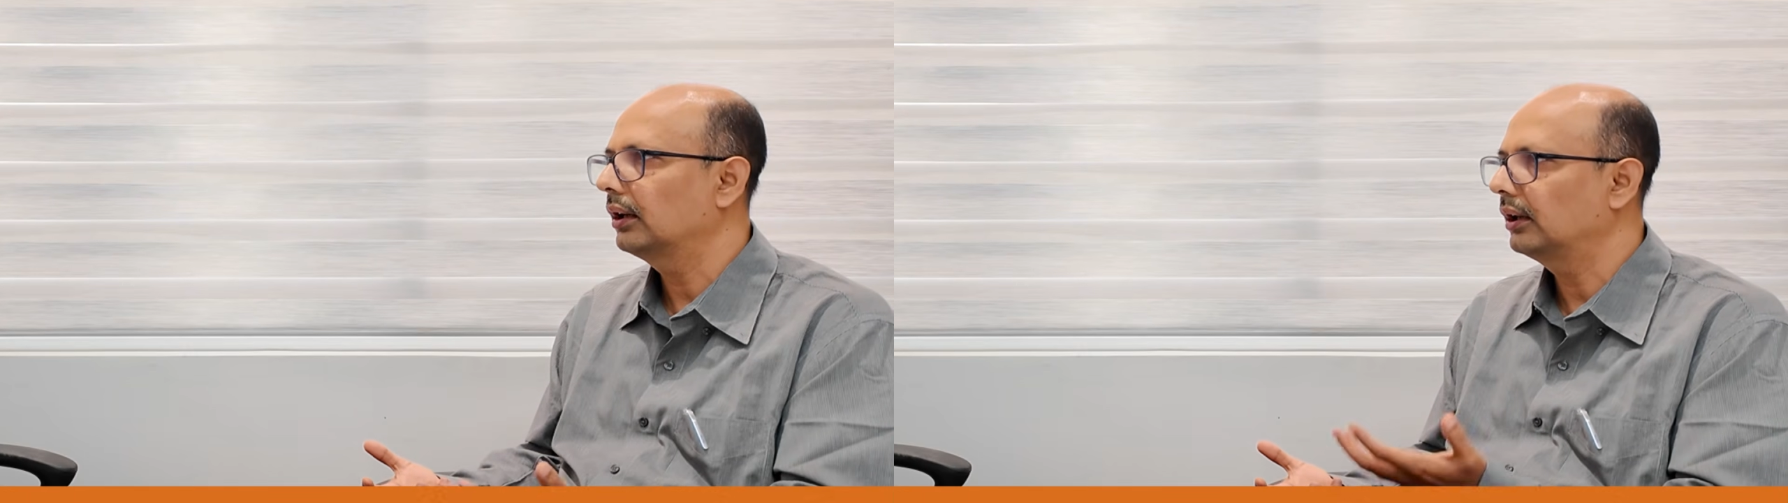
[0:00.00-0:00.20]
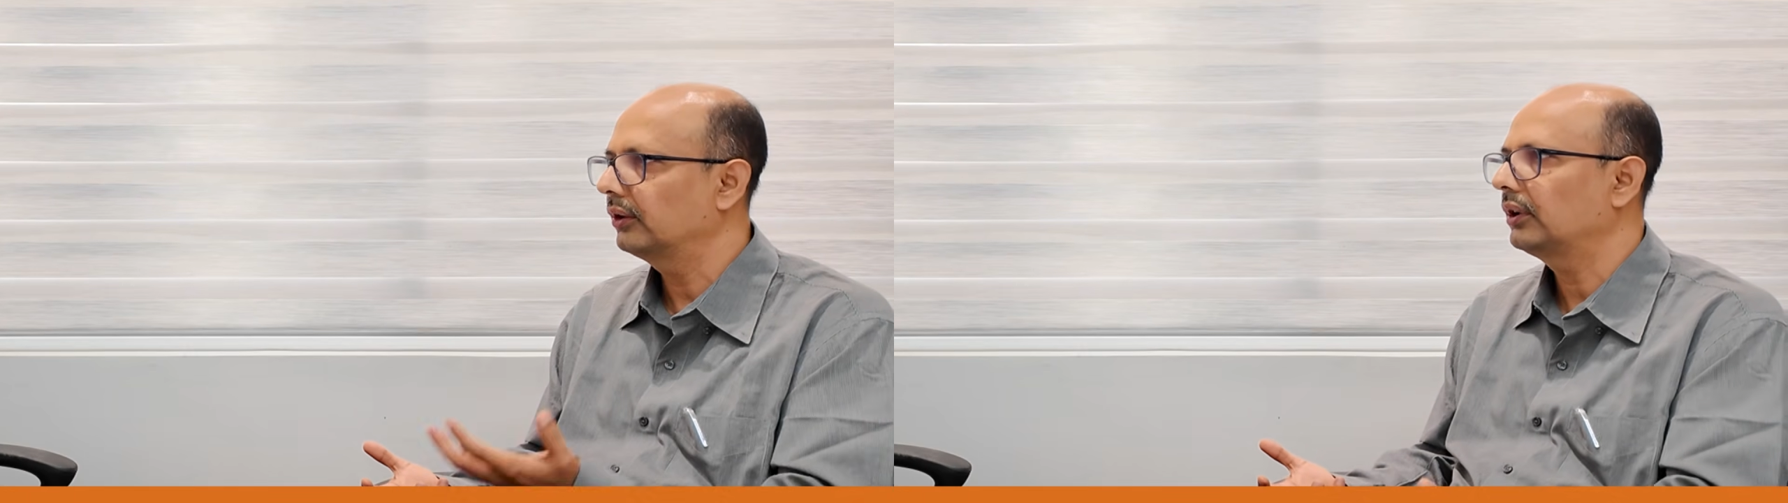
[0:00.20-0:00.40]

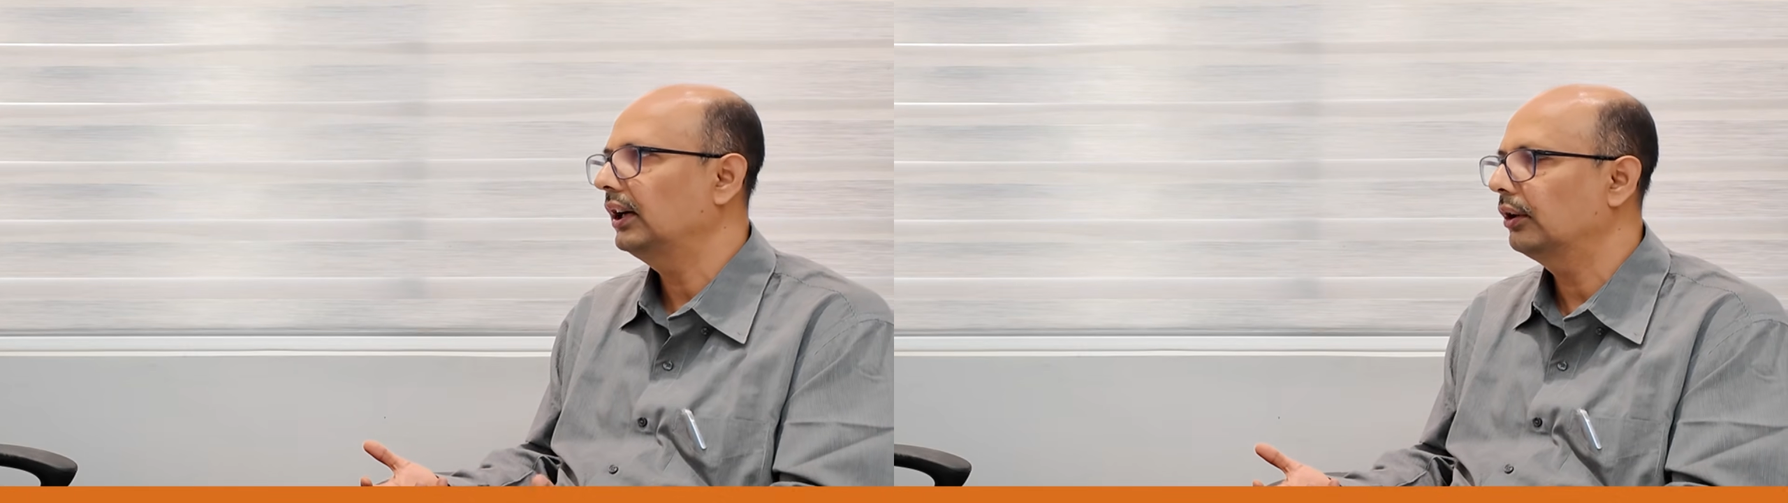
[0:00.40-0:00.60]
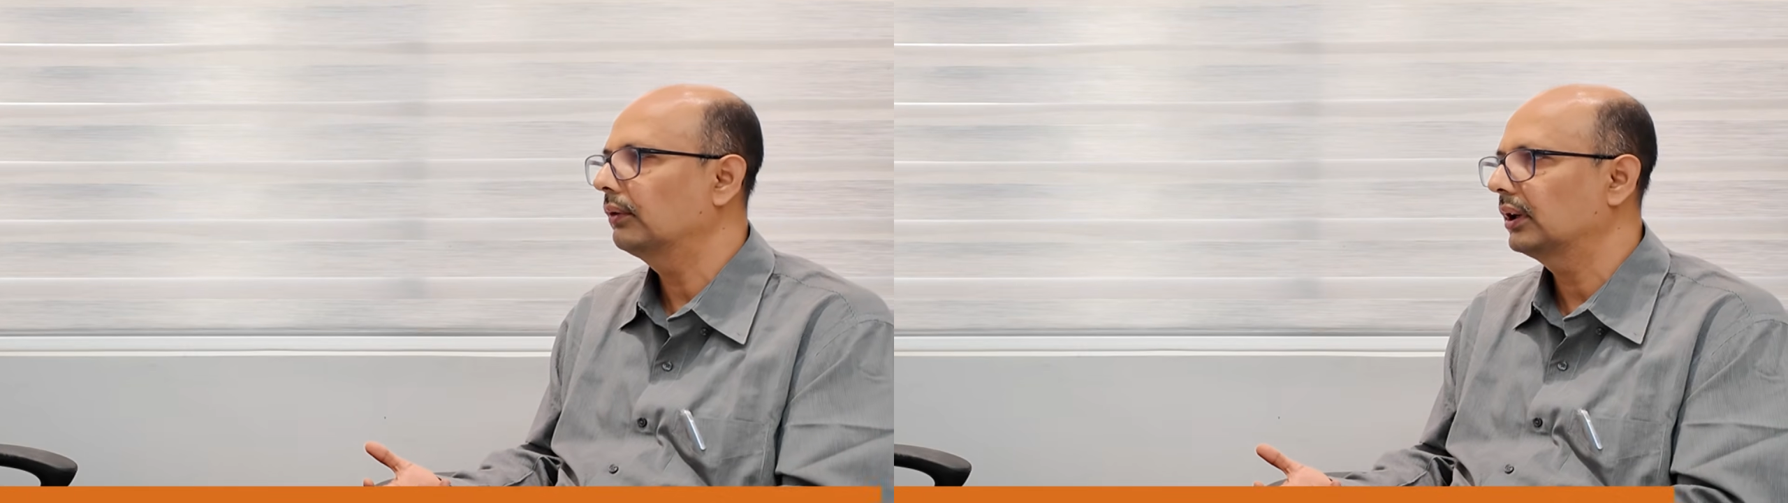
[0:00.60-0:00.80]

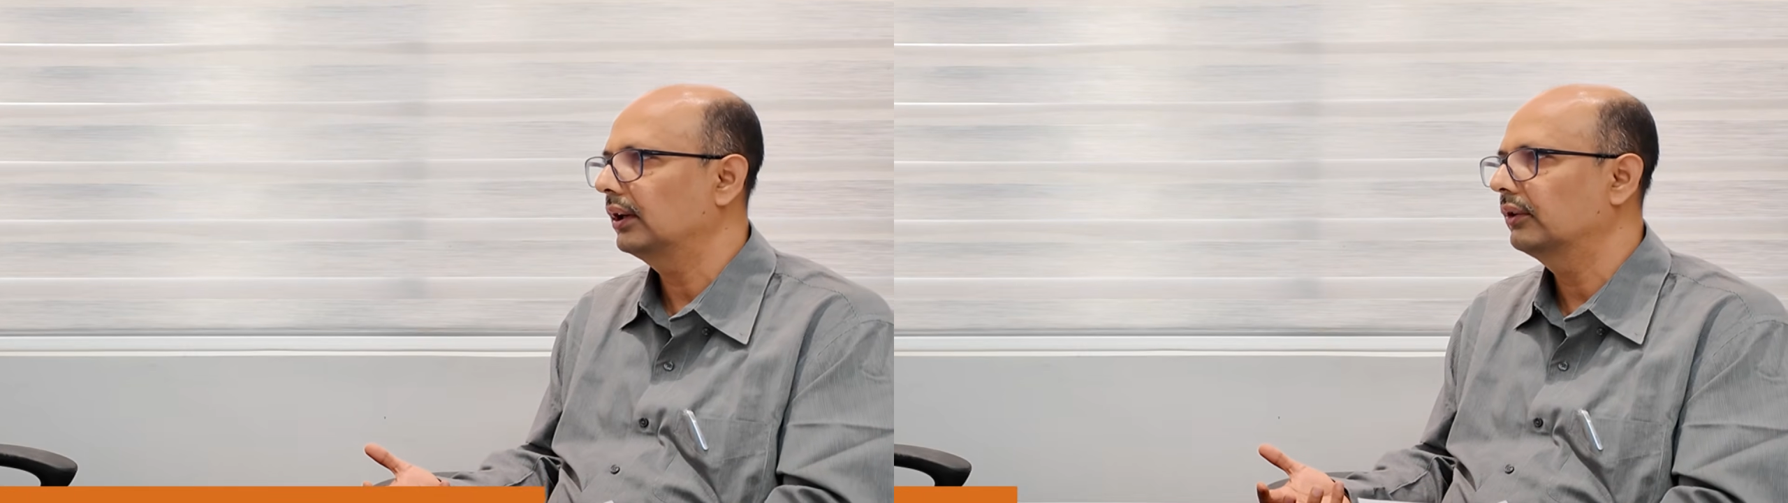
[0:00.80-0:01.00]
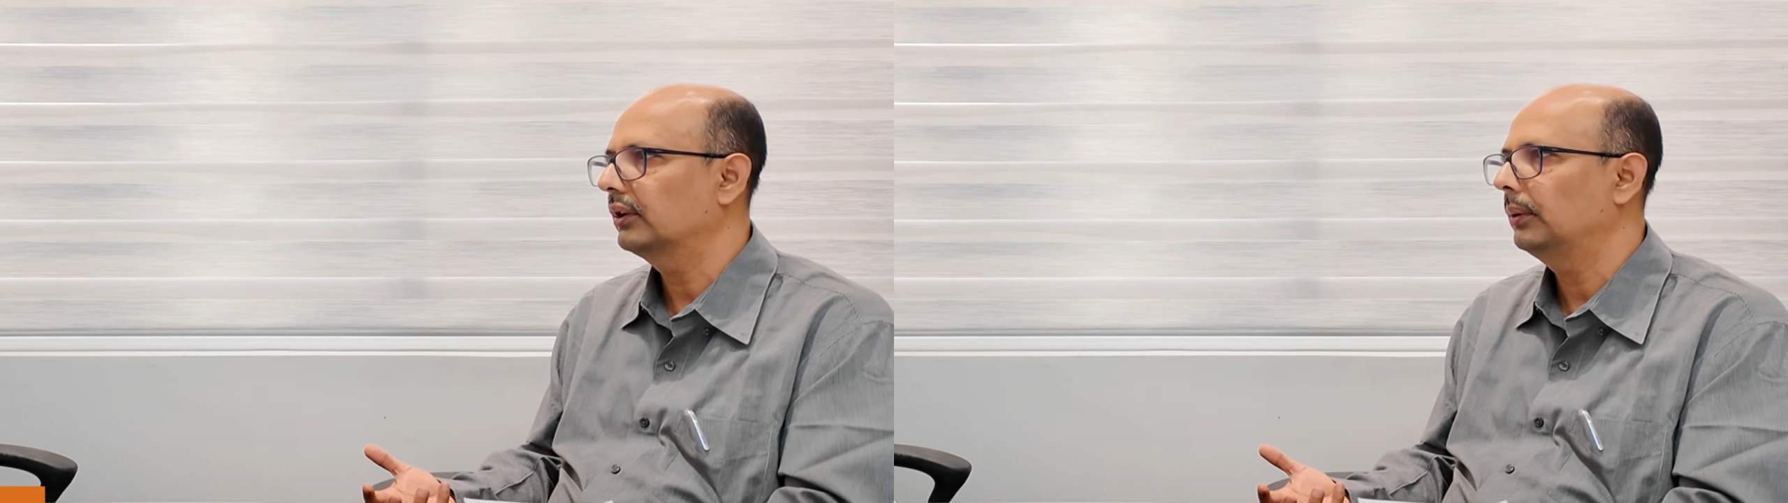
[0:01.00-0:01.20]
understanding of the
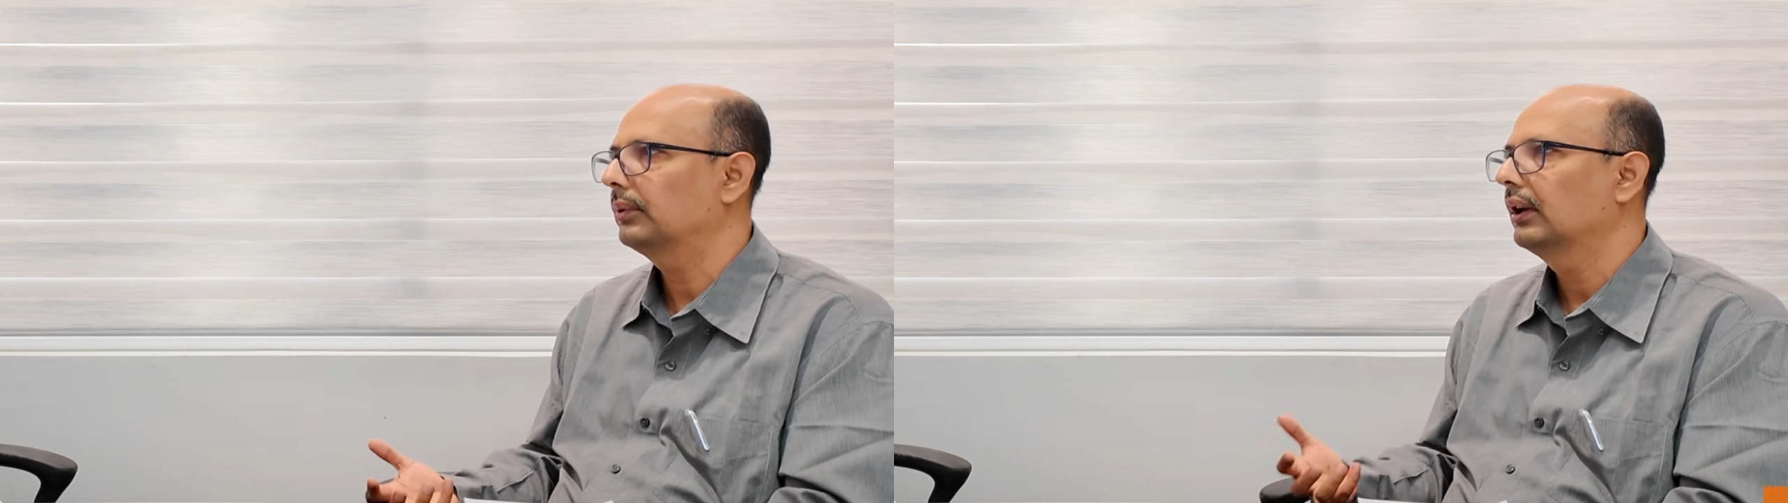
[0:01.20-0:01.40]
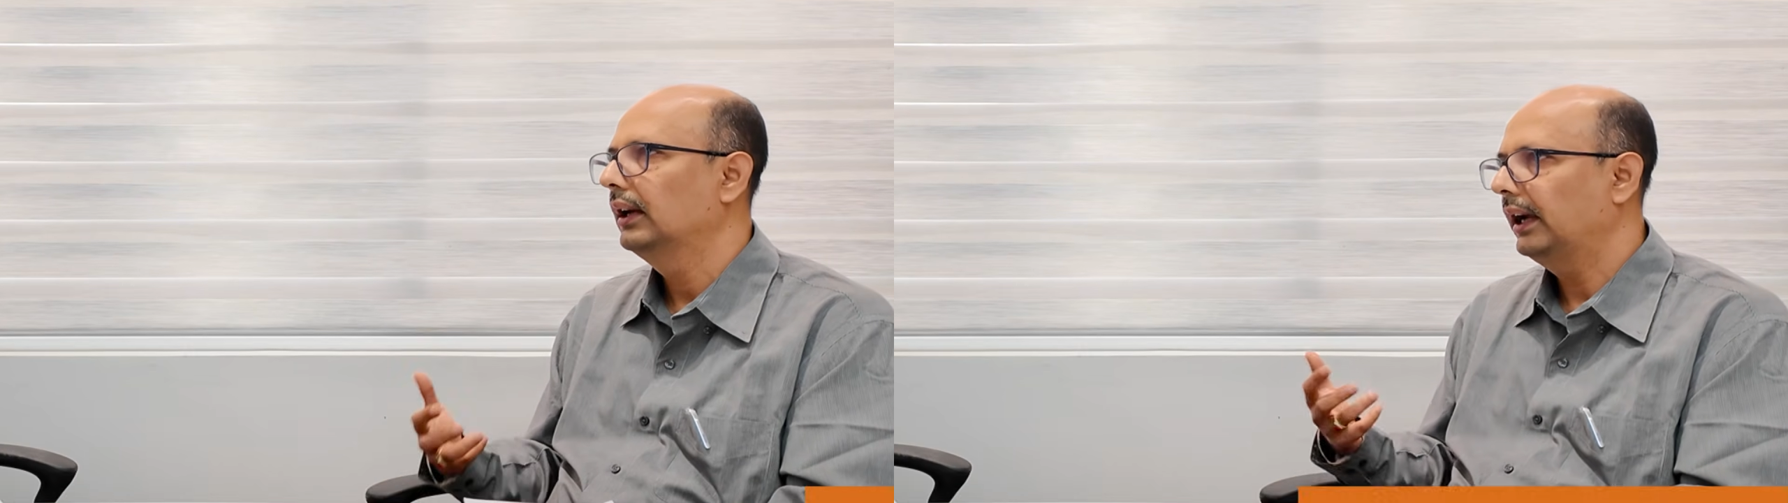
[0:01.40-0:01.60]
concept,